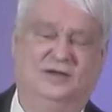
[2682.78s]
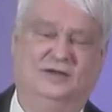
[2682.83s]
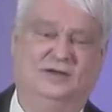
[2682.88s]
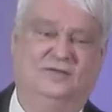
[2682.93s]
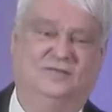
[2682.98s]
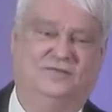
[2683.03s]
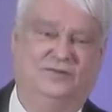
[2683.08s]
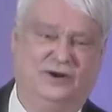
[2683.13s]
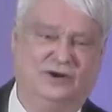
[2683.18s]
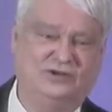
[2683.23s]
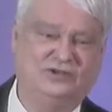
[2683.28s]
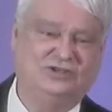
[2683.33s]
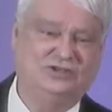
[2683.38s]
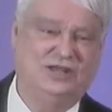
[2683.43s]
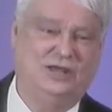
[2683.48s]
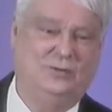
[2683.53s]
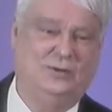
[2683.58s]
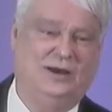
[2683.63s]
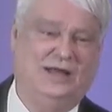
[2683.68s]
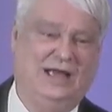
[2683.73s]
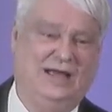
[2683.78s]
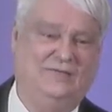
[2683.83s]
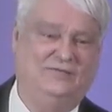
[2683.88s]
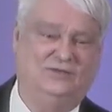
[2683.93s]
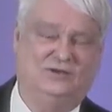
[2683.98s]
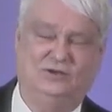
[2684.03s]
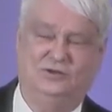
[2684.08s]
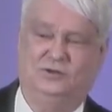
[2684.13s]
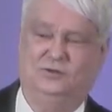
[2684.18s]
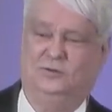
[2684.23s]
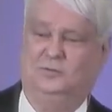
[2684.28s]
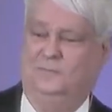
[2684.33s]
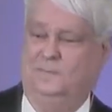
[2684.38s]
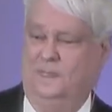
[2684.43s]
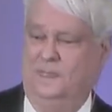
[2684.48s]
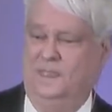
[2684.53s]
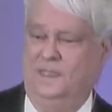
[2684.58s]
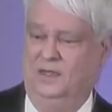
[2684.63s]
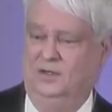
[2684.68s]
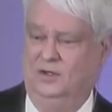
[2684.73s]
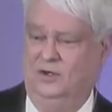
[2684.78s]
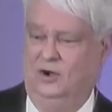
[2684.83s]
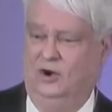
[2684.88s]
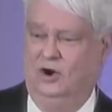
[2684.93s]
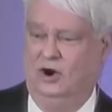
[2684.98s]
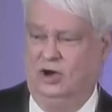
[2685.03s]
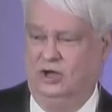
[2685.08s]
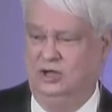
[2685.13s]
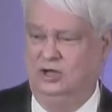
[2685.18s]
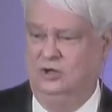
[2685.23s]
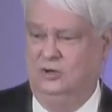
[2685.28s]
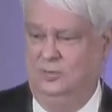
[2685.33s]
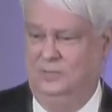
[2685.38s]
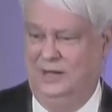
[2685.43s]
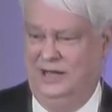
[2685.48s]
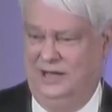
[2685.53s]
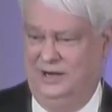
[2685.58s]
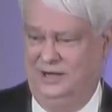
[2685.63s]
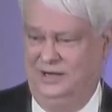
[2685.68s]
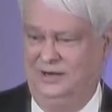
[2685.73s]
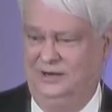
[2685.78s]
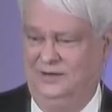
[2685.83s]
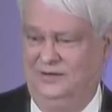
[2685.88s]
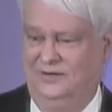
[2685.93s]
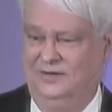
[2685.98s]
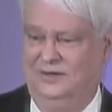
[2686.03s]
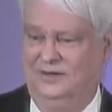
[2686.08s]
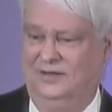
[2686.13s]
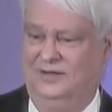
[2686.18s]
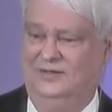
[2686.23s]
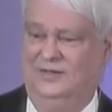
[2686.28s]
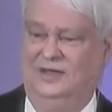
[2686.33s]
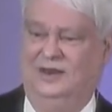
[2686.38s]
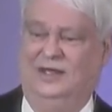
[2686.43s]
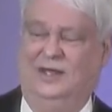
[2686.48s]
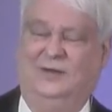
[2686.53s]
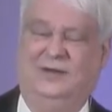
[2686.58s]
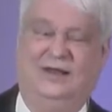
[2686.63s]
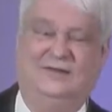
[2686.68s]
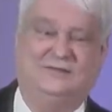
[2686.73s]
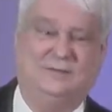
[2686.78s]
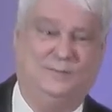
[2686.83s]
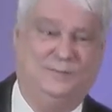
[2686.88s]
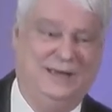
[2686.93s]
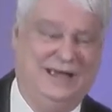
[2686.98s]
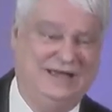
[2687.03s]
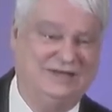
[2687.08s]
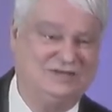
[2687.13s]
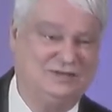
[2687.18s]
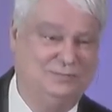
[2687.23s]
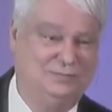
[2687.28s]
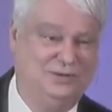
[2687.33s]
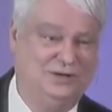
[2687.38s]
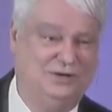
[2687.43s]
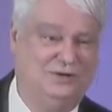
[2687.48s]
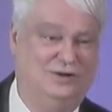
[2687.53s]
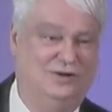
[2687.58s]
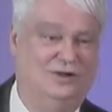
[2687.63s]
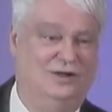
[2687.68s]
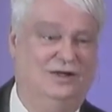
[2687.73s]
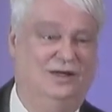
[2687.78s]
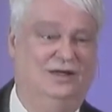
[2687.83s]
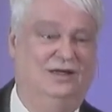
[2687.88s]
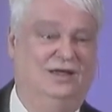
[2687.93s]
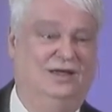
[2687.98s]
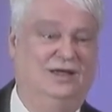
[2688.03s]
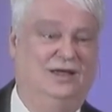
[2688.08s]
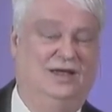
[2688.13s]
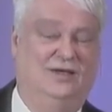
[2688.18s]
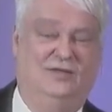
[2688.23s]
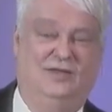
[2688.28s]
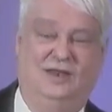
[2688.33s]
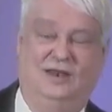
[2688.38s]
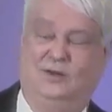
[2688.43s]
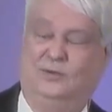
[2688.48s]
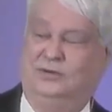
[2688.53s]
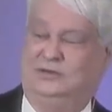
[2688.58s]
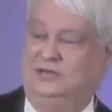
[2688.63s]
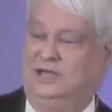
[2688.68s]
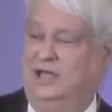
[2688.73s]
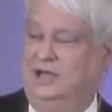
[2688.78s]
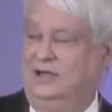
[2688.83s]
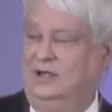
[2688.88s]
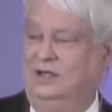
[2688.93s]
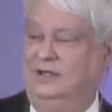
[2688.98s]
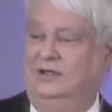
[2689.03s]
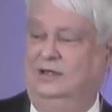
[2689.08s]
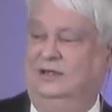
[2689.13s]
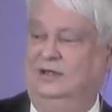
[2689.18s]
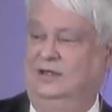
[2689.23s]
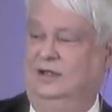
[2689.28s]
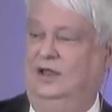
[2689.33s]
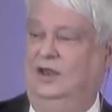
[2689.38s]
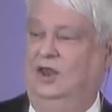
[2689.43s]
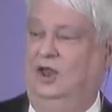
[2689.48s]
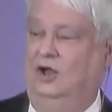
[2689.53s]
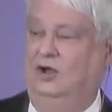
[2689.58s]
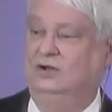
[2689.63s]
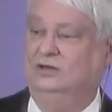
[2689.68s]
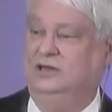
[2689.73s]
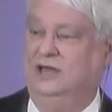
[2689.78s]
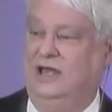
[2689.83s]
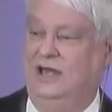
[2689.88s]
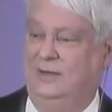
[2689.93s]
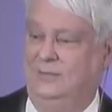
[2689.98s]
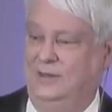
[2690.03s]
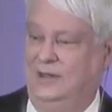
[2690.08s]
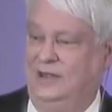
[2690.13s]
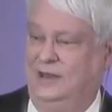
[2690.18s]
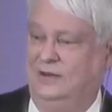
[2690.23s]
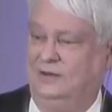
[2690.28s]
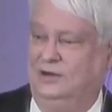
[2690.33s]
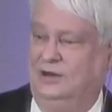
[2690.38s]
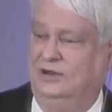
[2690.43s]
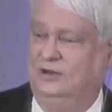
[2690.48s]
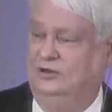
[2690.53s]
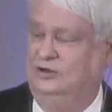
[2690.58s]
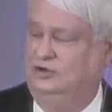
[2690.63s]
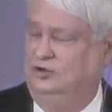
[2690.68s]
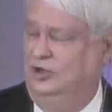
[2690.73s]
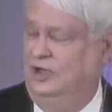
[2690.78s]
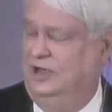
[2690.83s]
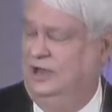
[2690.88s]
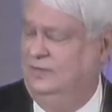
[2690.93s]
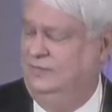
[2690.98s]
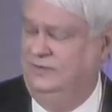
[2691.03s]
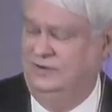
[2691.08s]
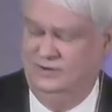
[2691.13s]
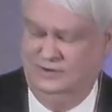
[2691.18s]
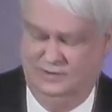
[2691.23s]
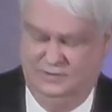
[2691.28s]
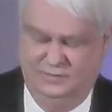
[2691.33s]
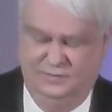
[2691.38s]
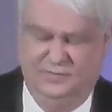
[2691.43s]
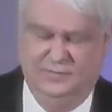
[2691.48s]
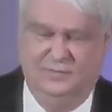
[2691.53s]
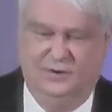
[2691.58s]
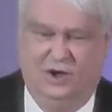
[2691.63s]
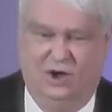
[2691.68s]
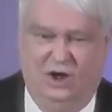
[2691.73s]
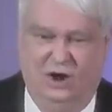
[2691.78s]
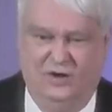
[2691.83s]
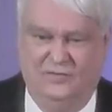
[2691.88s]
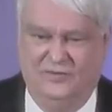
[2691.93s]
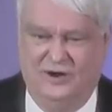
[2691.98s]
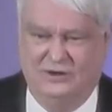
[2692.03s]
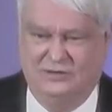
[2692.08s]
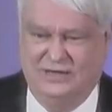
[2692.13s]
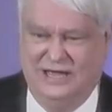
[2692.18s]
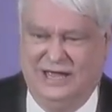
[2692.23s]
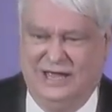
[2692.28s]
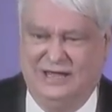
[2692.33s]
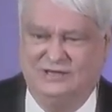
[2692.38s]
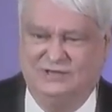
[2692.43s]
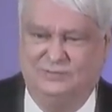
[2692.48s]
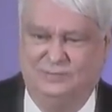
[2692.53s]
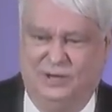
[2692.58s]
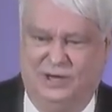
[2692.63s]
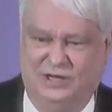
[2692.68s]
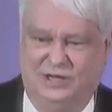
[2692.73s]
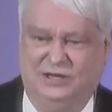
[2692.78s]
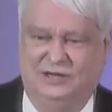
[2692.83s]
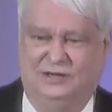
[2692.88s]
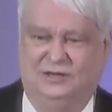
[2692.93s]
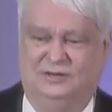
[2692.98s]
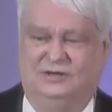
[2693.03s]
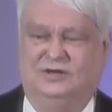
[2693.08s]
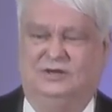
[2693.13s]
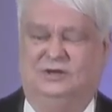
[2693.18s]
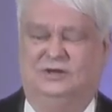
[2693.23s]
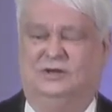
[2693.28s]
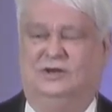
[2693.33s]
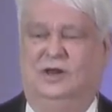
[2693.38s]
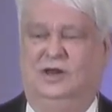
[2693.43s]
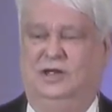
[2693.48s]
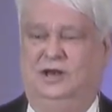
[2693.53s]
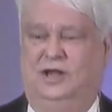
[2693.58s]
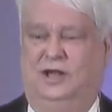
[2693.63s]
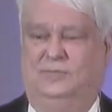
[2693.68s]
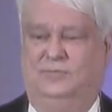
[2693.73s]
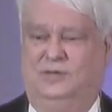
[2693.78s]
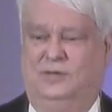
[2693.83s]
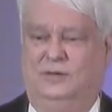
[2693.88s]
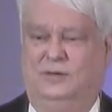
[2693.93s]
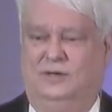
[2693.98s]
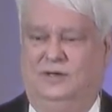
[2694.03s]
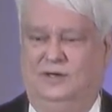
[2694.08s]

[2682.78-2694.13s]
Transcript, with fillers: First, they would have to argue about it, then they would have to pass a bill, and then it would take a long time and, and all of our tax money to clean up the.